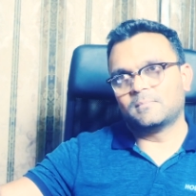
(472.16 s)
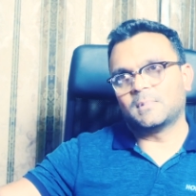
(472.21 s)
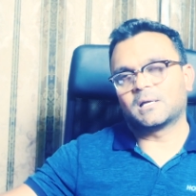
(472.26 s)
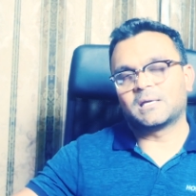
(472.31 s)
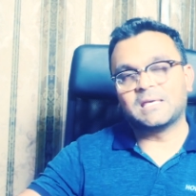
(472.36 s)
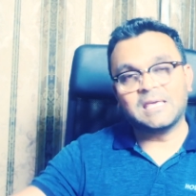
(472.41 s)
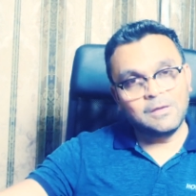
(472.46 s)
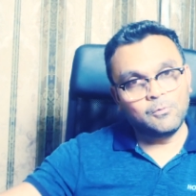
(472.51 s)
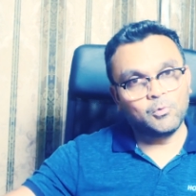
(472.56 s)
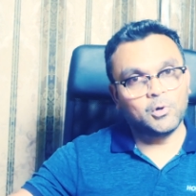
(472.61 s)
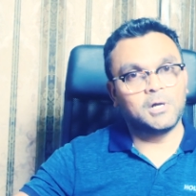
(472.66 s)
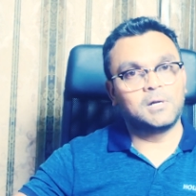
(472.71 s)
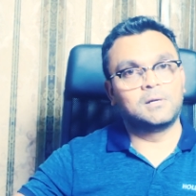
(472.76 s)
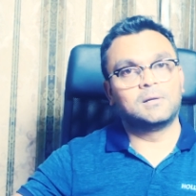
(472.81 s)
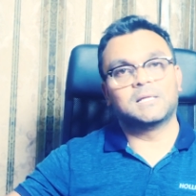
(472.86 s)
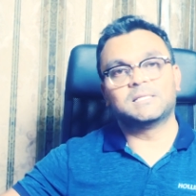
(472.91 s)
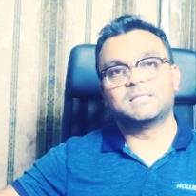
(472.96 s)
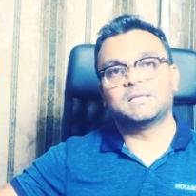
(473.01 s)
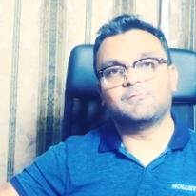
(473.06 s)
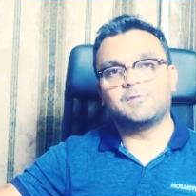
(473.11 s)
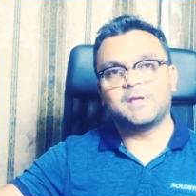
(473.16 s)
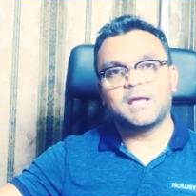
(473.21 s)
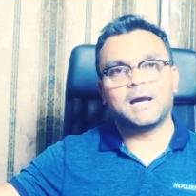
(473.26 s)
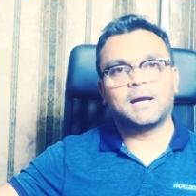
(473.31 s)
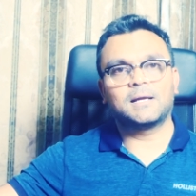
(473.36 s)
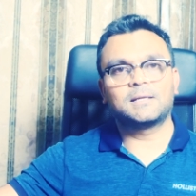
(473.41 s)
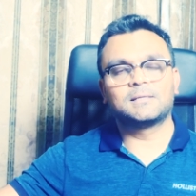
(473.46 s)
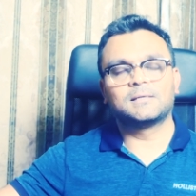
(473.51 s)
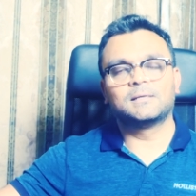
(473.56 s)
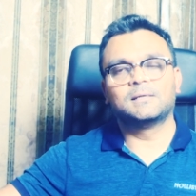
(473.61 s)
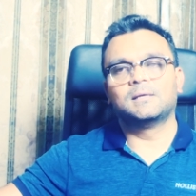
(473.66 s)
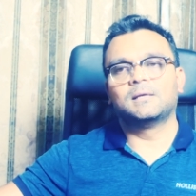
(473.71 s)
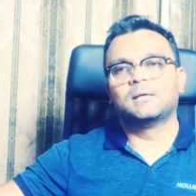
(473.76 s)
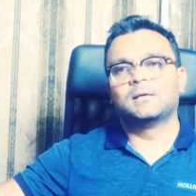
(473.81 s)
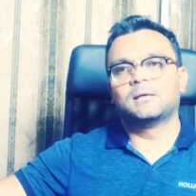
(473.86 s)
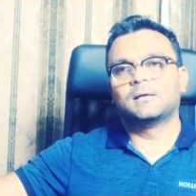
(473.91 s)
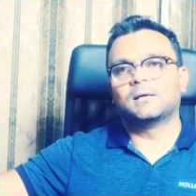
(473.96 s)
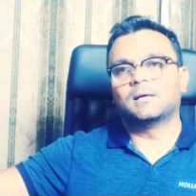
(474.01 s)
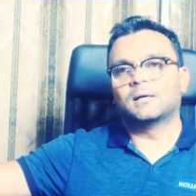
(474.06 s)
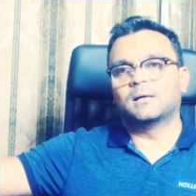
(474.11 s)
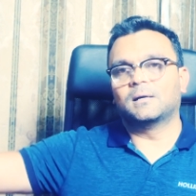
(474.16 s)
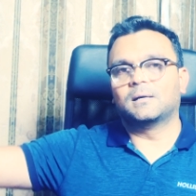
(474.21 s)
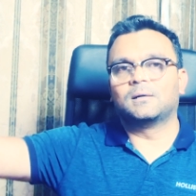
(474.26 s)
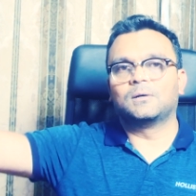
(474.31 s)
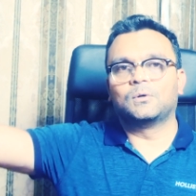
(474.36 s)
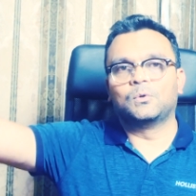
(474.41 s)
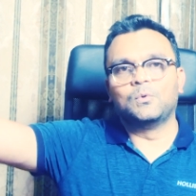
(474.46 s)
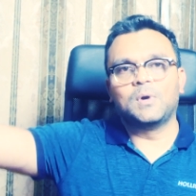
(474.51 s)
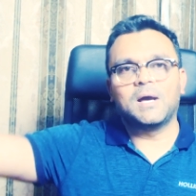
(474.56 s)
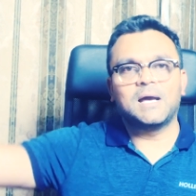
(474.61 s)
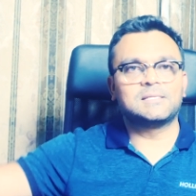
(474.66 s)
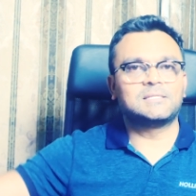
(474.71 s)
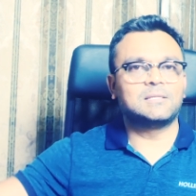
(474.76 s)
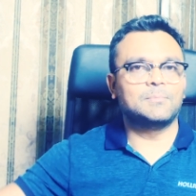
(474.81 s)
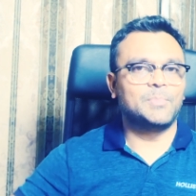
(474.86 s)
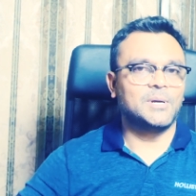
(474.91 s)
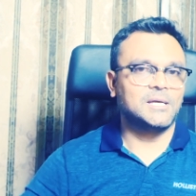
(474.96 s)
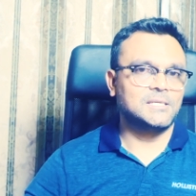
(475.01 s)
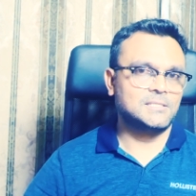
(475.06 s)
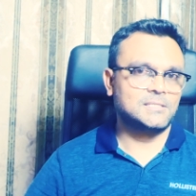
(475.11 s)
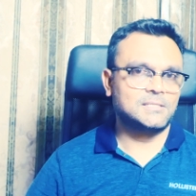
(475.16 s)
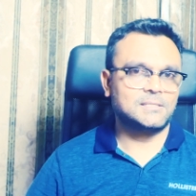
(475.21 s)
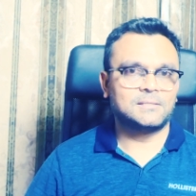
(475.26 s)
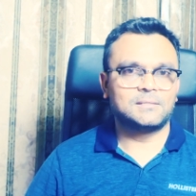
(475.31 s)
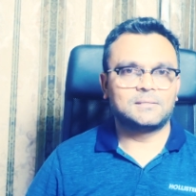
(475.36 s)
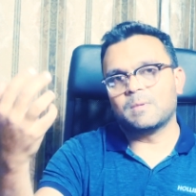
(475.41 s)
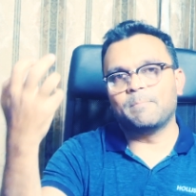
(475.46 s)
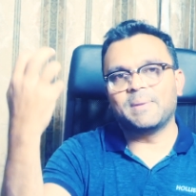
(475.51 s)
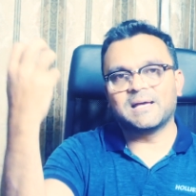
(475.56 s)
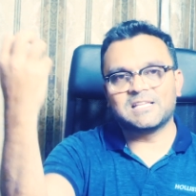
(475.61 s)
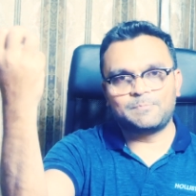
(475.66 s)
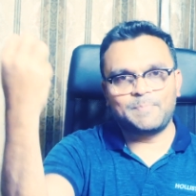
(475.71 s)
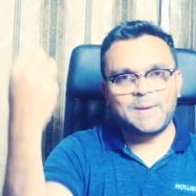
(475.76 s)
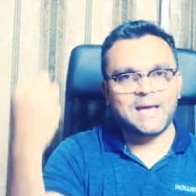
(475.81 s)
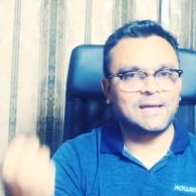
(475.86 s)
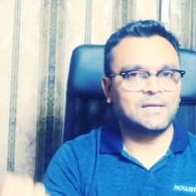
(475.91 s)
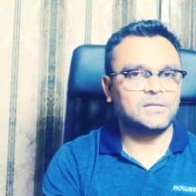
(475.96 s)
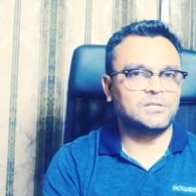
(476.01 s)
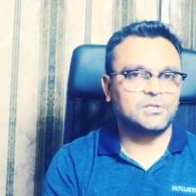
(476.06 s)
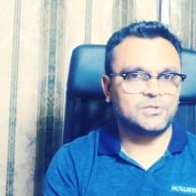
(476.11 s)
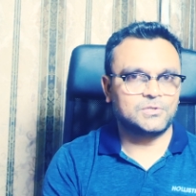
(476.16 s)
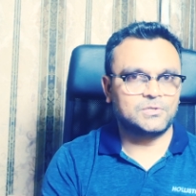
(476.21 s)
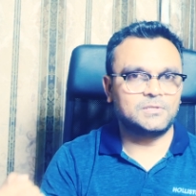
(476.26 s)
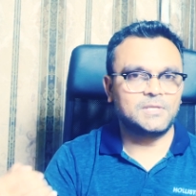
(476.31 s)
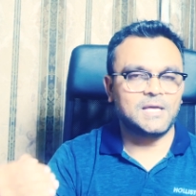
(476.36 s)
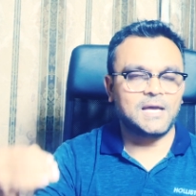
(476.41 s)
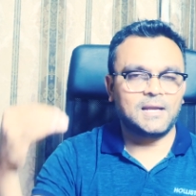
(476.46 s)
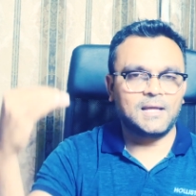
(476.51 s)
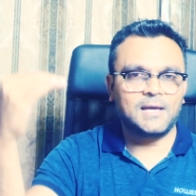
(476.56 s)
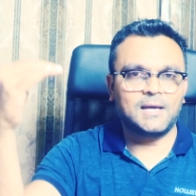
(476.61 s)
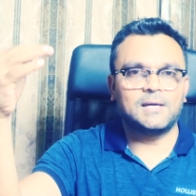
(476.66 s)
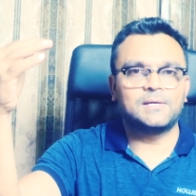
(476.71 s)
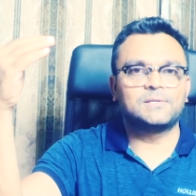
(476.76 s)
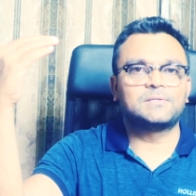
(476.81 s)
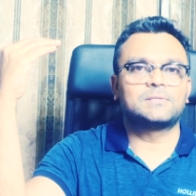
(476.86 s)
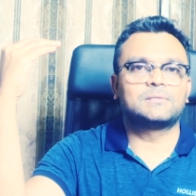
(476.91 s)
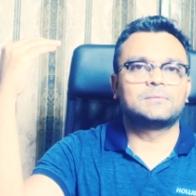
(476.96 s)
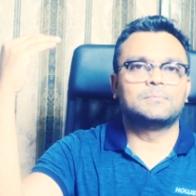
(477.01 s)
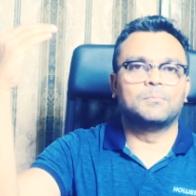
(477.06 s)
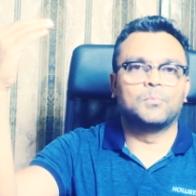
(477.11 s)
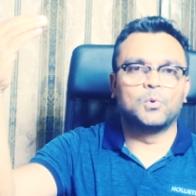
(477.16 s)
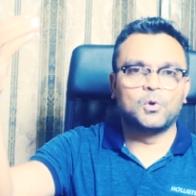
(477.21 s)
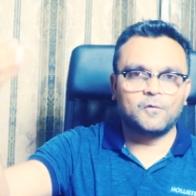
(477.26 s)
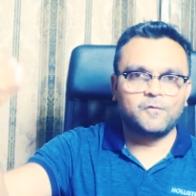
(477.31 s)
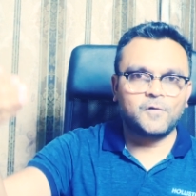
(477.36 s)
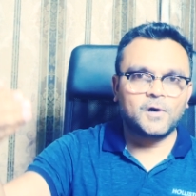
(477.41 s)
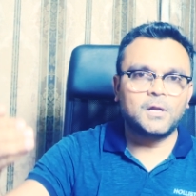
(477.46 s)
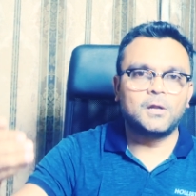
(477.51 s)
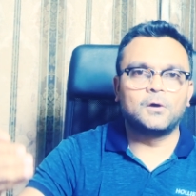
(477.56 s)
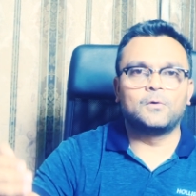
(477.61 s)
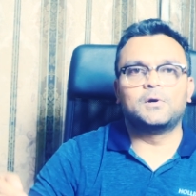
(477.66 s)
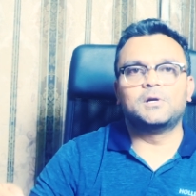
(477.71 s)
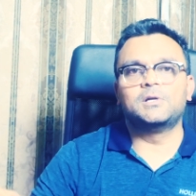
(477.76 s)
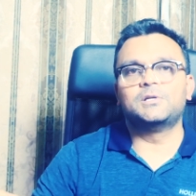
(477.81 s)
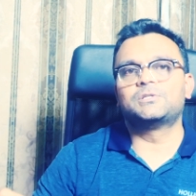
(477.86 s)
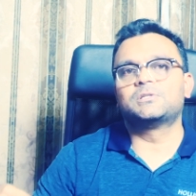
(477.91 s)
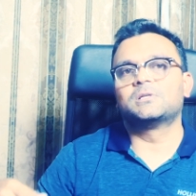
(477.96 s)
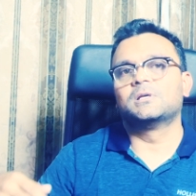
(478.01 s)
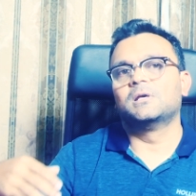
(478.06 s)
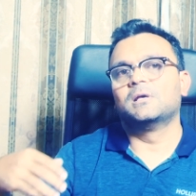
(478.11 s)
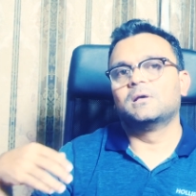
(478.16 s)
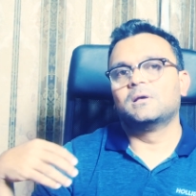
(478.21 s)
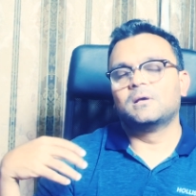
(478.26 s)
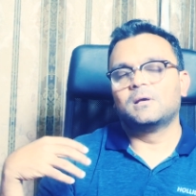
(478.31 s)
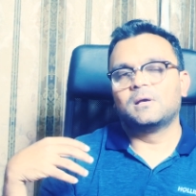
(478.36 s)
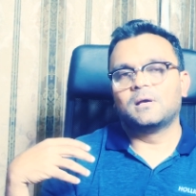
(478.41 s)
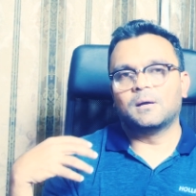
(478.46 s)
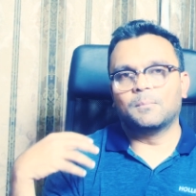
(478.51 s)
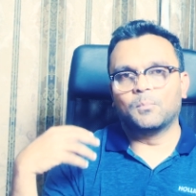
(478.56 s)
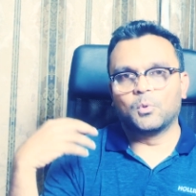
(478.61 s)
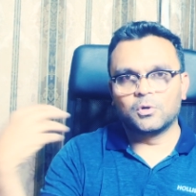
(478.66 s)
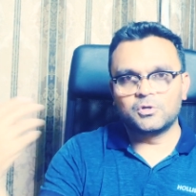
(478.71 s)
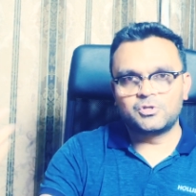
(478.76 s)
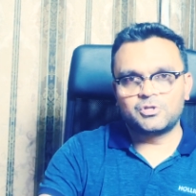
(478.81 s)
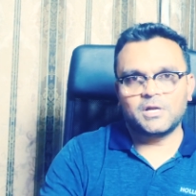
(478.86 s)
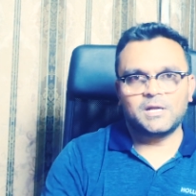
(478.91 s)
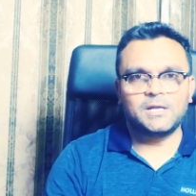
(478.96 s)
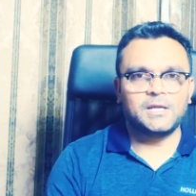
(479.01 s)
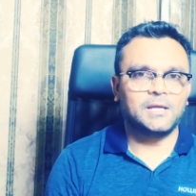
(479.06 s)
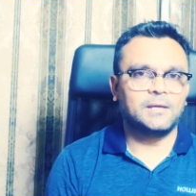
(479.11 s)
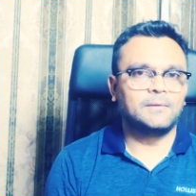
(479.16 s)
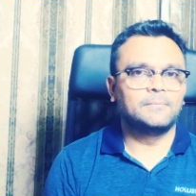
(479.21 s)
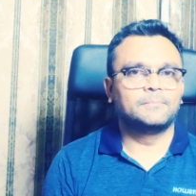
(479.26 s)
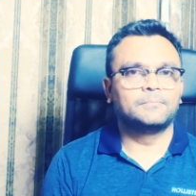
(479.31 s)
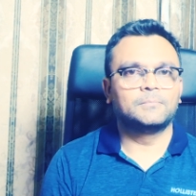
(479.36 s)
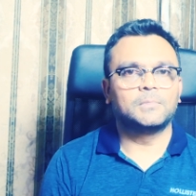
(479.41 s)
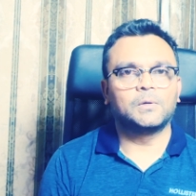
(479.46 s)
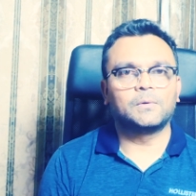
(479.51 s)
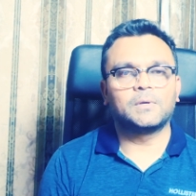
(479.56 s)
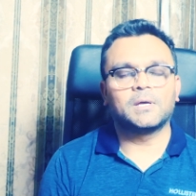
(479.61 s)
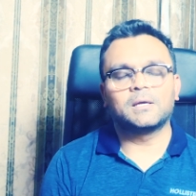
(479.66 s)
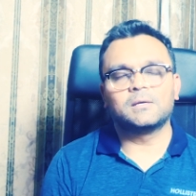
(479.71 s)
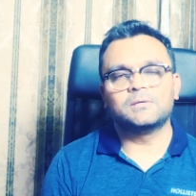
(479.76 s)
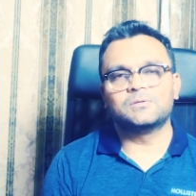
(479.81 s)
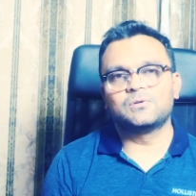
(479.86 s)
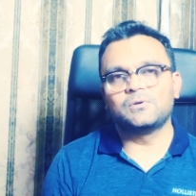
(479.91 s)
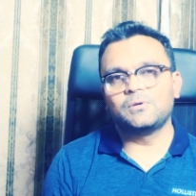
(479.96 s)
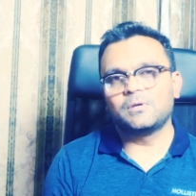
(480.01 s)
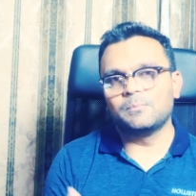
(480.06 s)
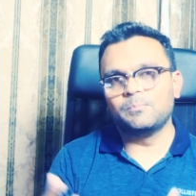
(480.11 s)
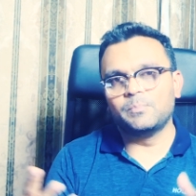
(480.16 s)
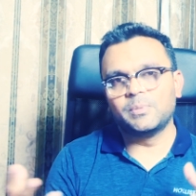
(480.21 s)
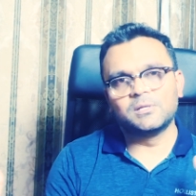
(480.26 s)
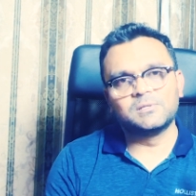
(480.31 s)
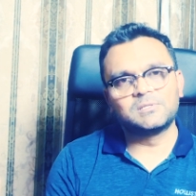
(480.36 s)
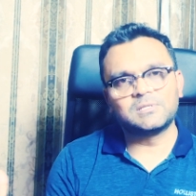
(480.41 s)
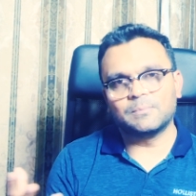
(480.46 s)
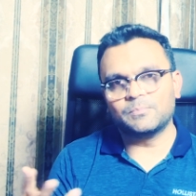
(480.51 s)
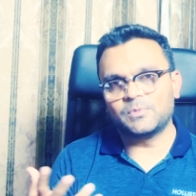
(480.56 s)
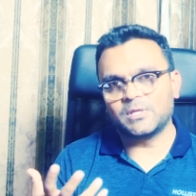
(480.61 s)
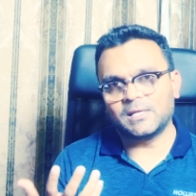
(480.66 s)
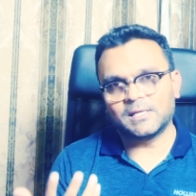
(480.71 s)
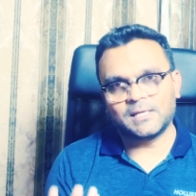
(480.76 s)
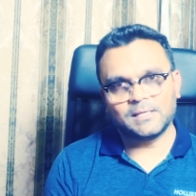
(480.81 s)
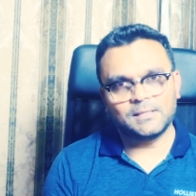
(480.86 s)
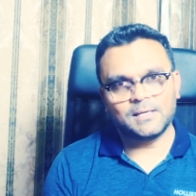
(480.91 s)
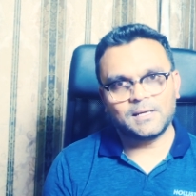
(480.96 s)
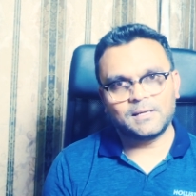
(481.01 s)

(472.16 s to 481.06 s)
a keyword, let's say React, uh, who has the best best packages that has more followers and more trending. Okay, so you can build something like